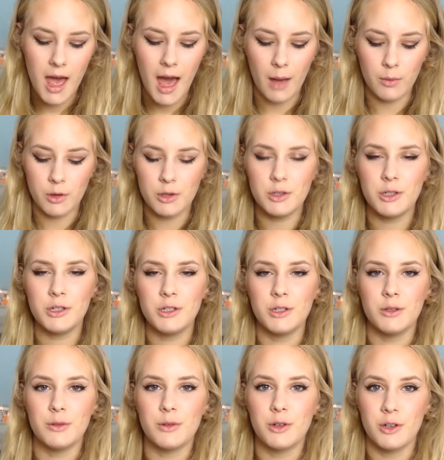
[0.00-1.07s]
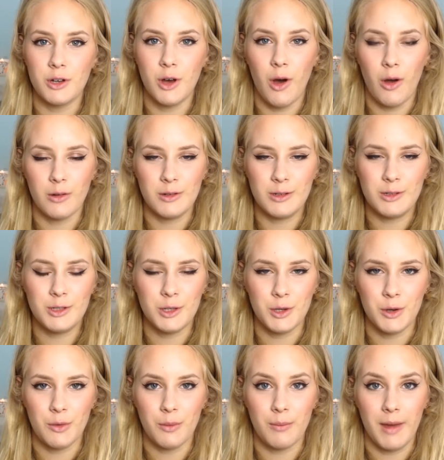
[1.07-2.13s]
I'm going to go on
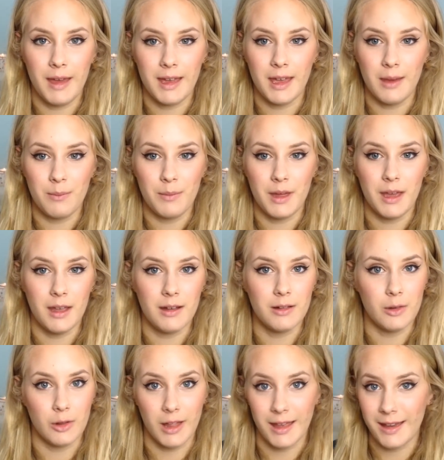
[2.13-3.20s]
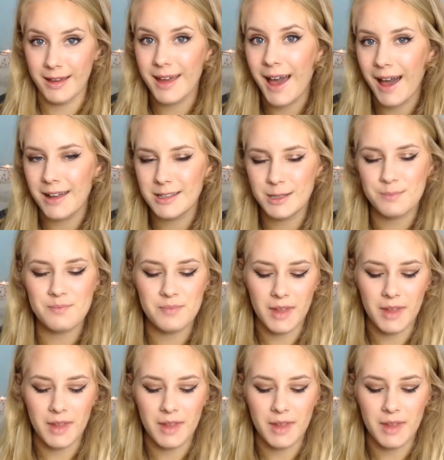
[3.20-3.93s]
to making me look like a cat.